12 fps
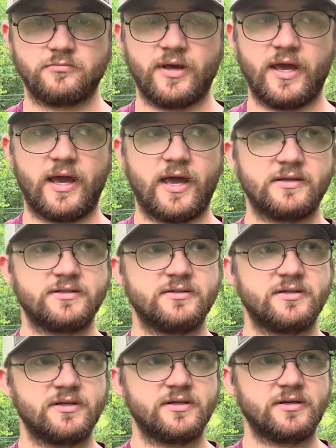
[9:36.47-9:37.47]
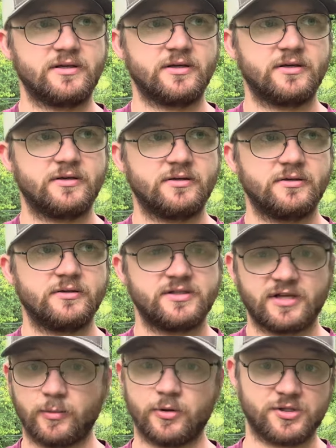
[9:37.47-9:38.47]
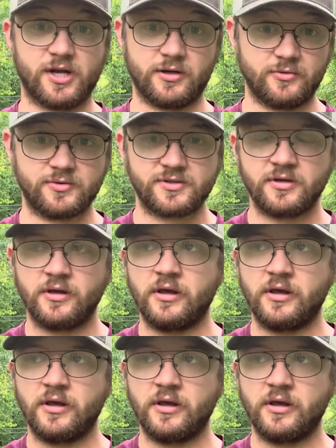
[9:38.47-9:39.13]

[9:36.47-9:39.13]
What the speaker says: and the San Marzanos.